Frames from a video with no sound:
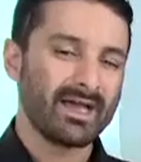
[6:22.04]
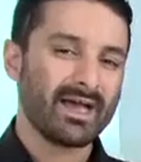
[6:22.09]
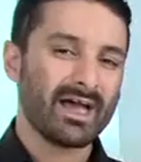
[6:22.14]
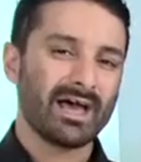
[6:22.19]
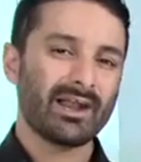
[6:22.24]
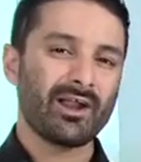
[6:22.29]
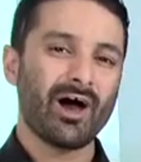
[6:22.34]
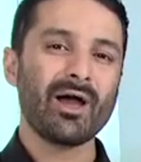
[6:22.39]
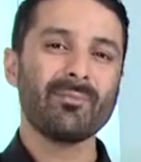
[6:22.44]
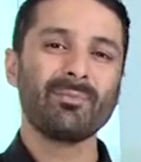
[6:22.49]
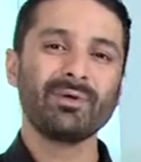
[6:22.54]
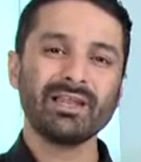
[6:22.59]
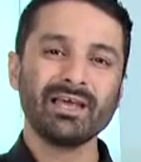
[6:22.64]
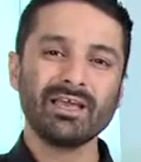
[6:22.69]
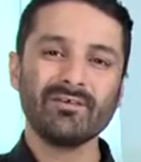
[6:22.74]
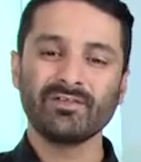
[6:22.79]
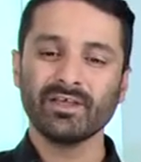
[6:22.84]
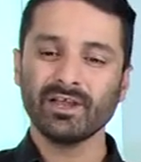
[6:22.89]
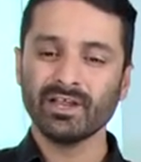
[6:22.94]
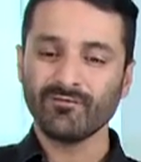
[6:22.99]
And I
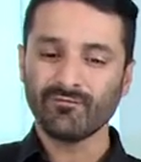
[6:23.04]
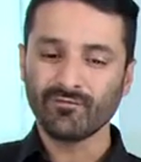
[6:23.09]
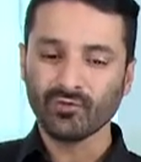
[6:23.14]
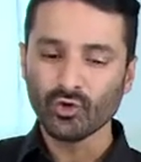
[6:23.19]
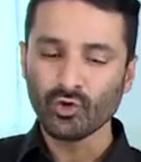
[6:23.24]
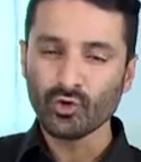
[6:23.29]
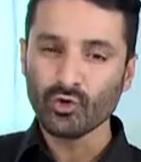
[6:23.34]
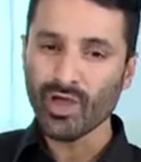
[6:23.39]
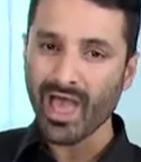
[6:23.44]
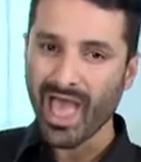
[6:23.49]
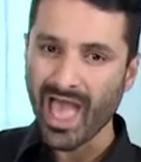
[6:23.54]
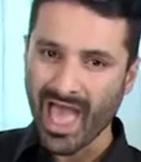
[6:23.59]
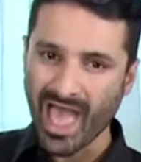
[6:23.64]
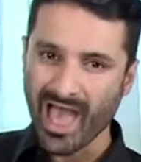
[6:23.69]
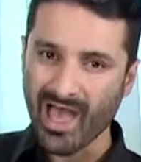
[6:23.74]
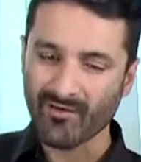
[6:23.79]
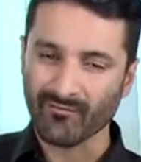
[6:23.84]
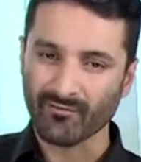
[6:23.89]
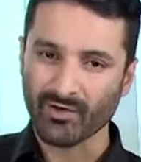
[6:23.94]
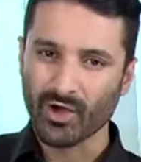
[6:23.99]
believe that if you
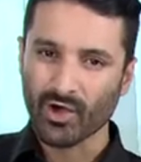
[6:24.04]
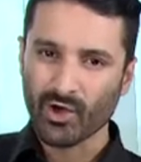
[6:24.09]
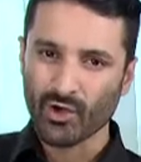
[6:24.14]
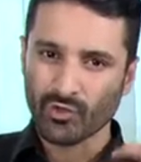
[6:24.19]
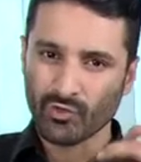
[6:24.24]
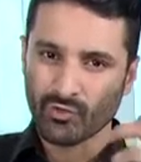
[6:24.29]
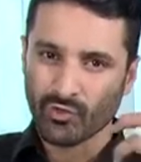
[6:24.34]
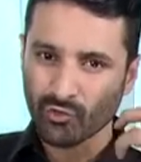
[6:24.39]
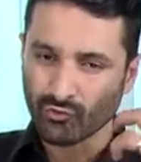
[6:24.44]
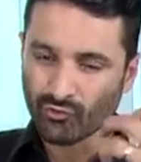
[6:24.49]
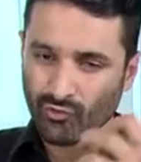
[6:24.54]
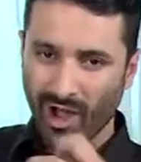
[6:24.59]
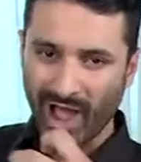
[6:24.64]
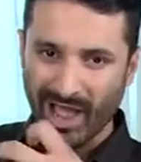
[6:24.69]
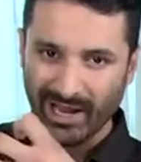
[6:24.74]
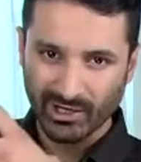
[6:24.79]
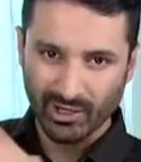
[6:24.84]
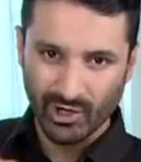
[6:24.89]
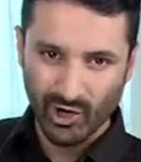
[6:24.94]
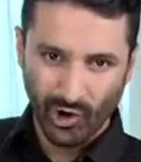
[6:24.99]
have the
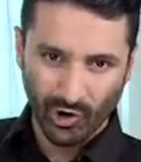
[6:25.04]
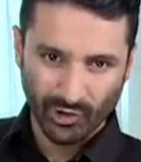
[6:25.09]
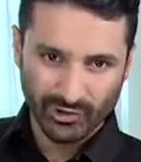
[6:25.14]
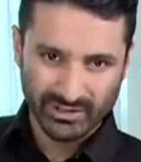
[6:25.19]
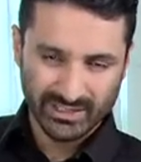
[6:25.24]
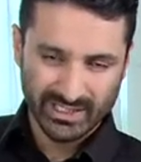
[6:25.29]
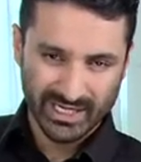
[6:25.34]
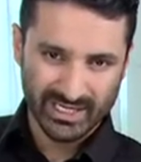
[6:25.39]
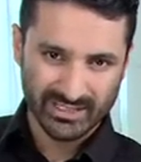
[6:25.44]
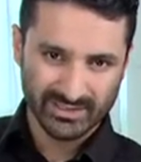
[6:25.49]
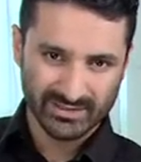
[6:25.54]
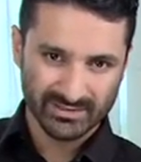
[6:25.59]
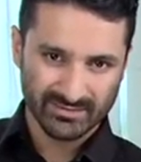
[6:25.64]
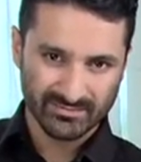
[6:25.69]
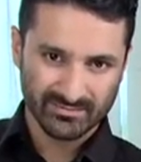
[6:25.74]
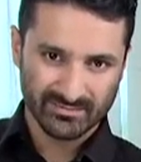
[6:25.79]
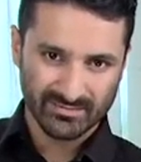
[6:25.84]
right content